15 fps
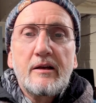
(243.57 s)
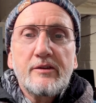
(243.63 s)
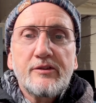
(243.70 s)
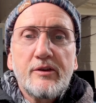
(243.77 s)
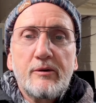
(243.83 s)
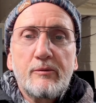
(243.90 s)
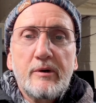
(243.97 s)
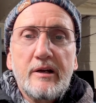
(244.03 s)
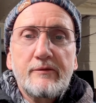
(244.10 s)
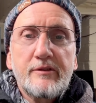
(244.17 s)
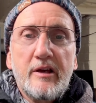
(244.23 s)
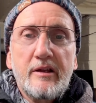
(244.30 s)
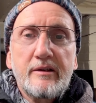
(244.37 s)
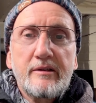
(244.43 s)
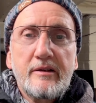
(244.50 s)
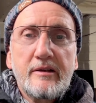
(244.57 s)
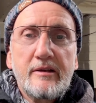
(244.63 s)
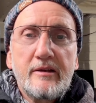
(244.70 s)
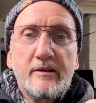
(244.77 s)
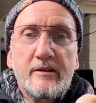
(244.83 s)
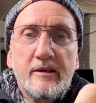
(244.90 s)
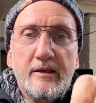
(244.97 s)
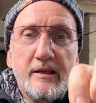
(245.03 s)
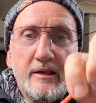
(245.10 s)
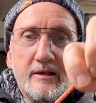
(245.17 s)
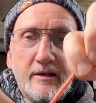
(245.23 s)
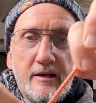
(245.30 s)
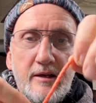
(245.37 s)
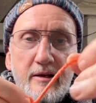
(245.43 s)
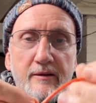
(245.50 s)
So what I've done,
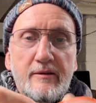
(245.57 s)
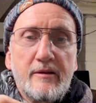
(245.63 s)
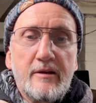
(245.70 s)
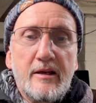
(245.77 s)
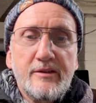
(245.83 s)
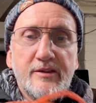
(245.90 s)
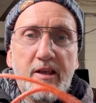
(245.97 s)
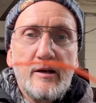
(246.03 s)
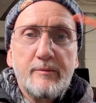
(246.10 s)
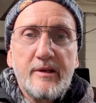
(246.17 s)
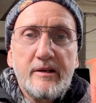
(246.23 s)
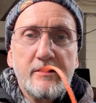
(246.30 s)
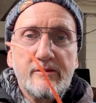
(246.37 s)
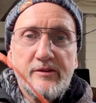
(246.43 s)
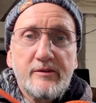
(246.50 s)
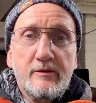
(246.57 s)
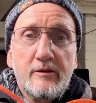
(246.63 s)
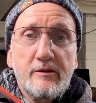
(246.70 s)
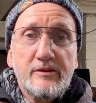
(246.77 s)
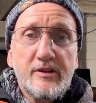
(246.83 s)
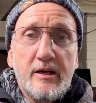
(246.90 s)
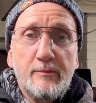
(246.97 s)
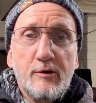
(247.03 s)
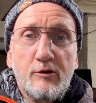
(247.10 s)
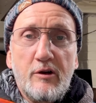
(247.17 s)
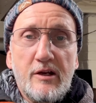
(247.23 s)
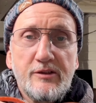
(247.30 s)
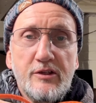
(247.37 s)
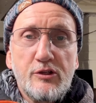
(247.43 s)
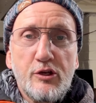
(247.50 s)
again, I set them
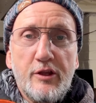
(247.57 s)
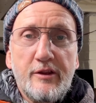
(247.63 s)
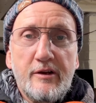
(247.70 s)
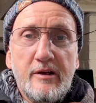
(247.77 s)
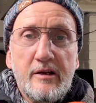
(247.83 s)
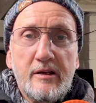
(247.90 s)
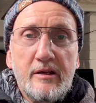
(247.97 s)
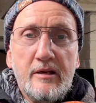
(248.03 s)
across each other.